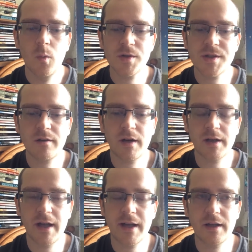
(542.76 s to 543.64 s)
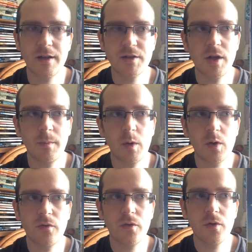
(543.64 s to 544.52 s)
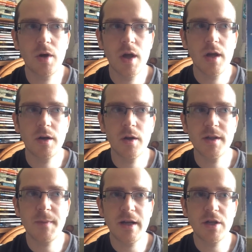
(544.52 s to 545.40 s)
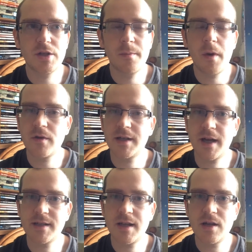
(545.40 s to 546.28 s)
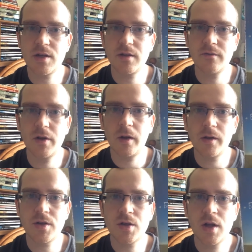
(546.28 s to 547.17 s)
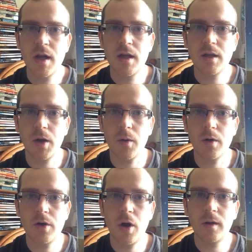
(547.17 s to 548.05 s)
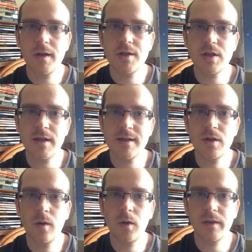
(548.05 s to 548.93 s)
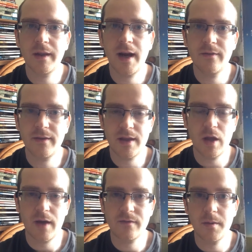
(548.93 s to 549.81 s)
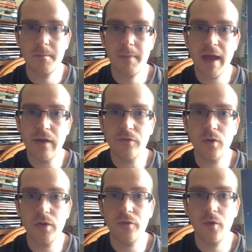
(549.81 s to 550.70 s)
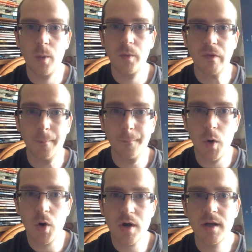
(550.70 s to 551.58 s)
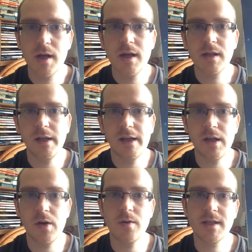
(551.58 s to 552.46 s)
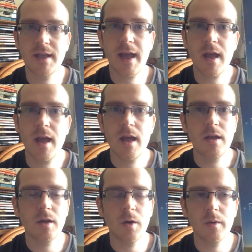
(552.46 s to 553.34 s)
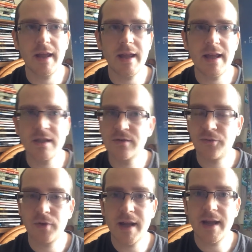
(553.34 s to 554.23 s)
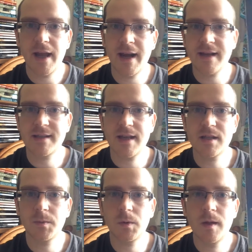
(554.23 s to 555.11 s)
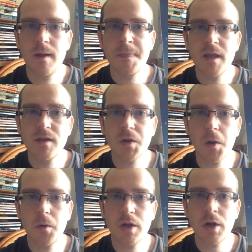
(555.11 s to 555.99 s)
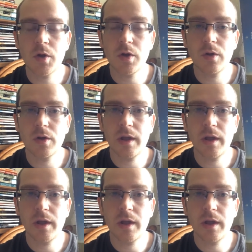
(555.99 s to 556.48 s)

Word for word: what's the correct kind of term I'm looking for? You know, there's been a democratization of knowledge. You know, knowledge is no longer the kind of thing that you have to pay for in the form of a book, you know, to get. You know, it's free and accessible. So, you know,